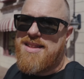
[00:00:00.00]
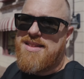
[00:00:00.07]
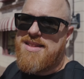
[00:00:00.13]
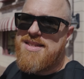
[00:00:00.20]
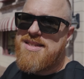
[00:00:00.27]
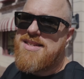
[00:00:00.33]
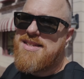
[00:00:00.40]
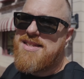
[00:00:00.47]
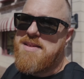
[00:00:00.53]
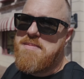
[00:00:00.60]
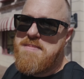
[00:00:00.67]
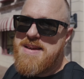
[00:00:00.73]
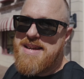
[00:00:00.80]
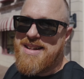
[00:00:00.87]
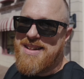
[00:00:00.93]
This is the
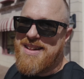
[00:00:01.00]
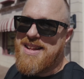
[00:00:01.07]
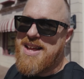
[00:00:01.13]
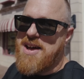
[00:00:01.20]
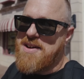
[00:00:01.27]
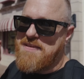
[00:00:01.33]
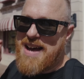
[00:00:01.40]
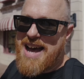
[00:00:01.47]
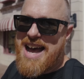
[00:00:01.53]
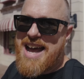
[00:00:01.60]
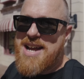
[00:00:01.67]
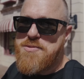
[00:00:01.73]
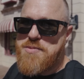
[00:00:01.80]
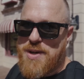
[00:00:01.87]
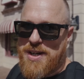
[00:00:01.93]
middle of
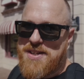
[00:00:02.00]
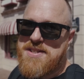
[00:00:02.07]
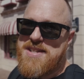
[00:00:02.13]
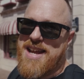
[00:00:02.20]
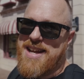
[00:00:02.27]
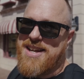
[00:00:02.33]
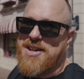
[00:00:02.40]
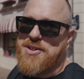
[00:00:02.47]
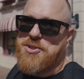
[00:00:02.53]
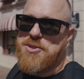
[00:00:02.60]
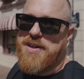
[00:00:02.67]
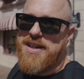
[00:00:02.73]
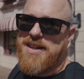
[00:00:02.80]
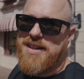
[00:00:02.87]
high real estate country.